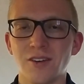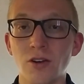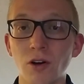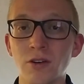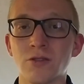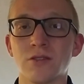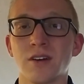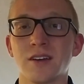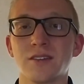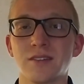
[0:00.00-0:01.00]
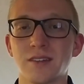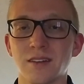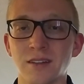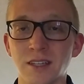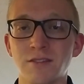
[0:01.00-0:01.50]
Know the core values.
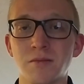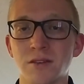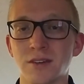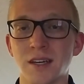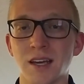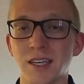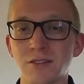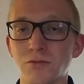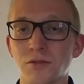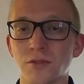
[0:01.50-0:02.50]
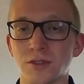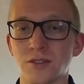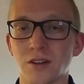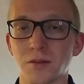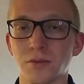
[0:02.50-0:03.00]
Live them every day, even before you
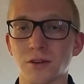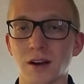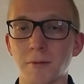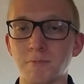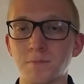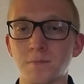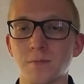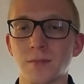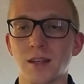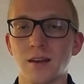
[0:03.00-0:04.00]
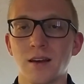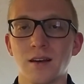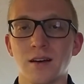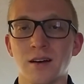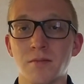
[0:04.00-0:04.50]
start the program.
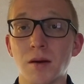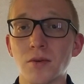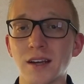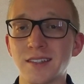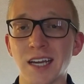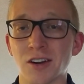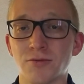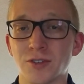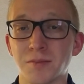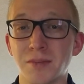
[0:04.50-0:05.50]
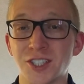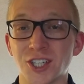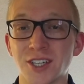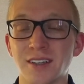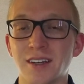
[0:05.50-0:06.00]
Memorize the Air Force
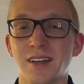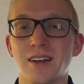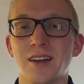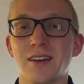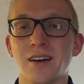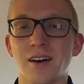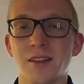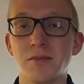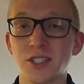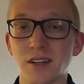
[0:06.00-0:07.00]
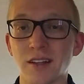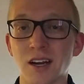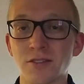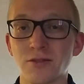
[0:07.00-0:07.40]
mission. The mission of the Air